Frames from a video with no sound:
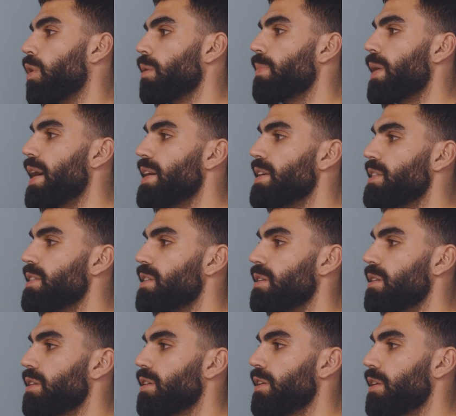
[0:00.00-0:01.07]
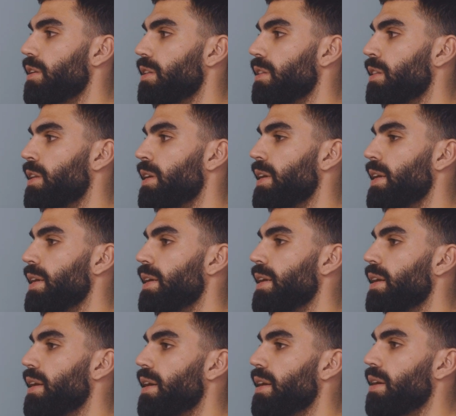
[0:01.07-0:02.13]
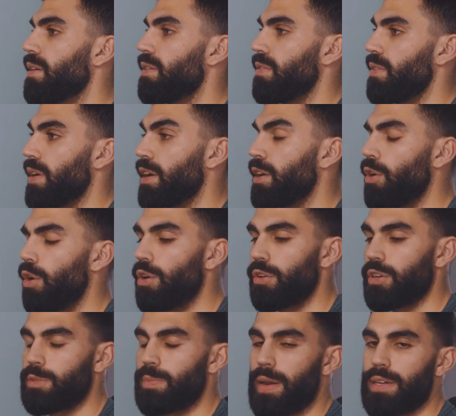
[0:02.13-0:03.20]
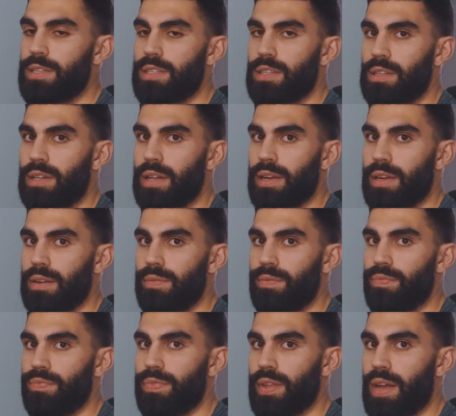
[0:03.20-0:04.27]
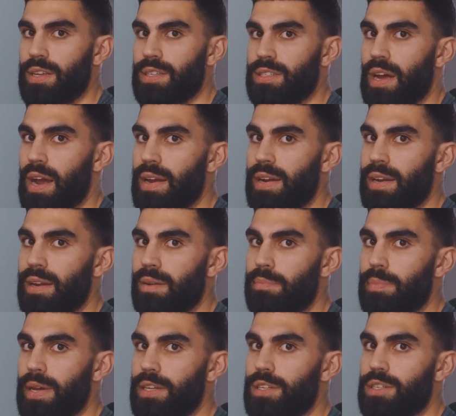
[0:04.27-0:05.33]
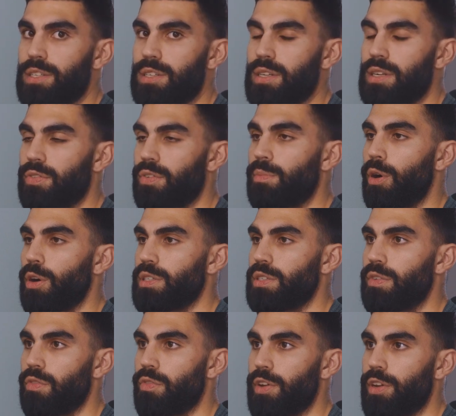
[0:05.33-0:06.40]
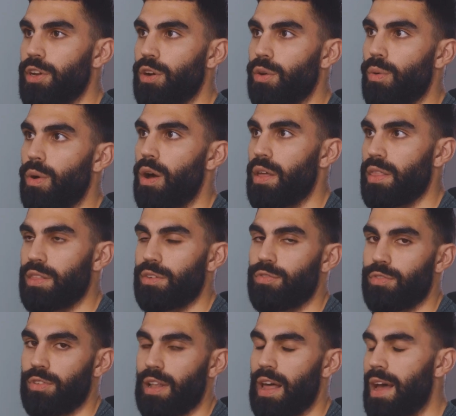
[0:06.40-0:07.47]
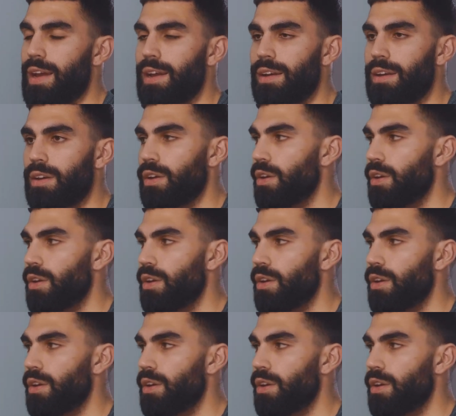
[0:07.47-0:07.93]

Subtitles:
one pass, the encoder is basically like assigning bits to different parts of your video on the fly.